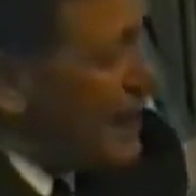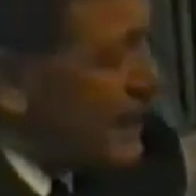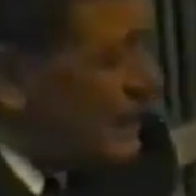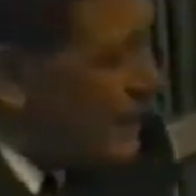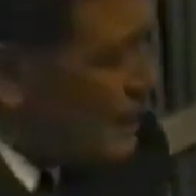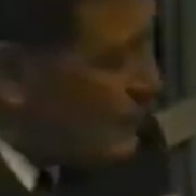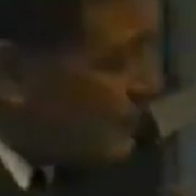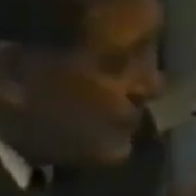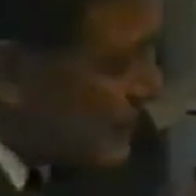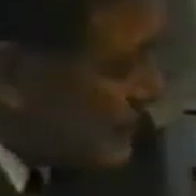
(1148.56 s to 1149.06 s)

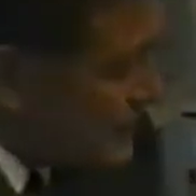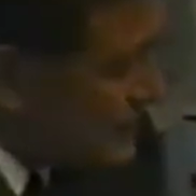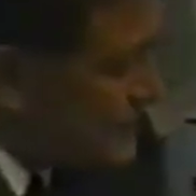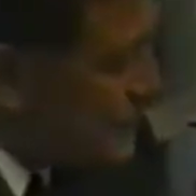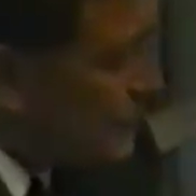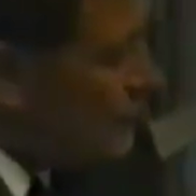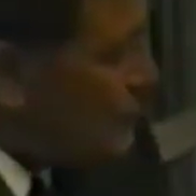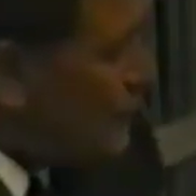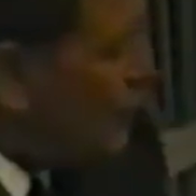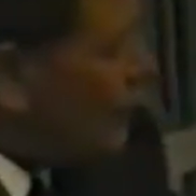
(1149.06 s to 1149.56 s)
in the
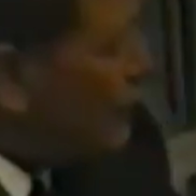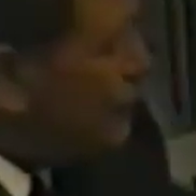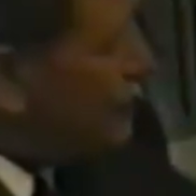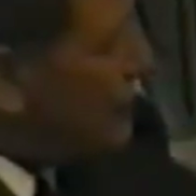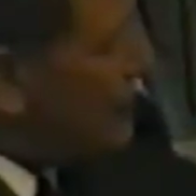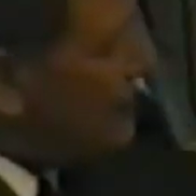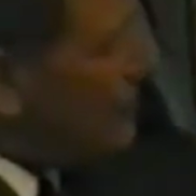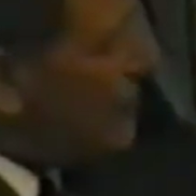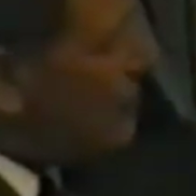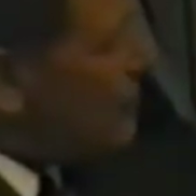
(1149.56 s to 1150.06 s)
medicine, when I've
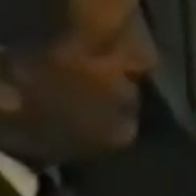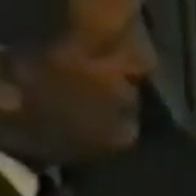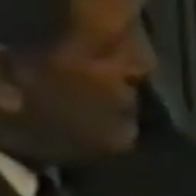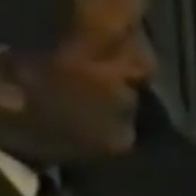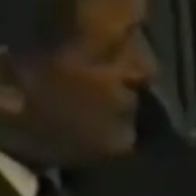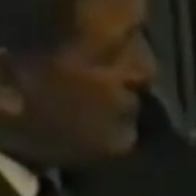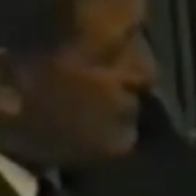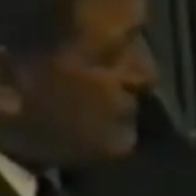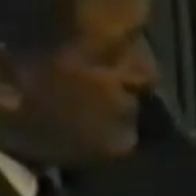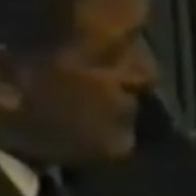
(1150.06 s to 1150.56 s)
seen people
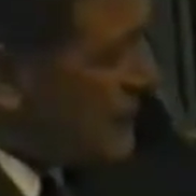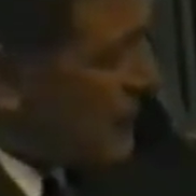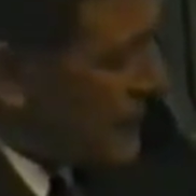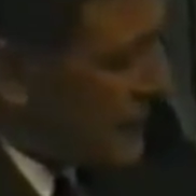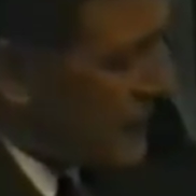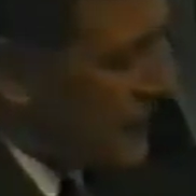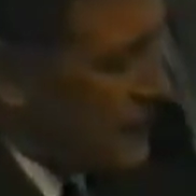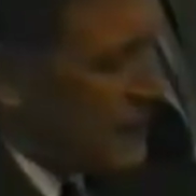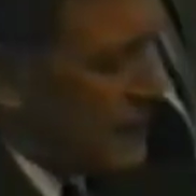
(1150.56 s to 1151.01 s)
so sick,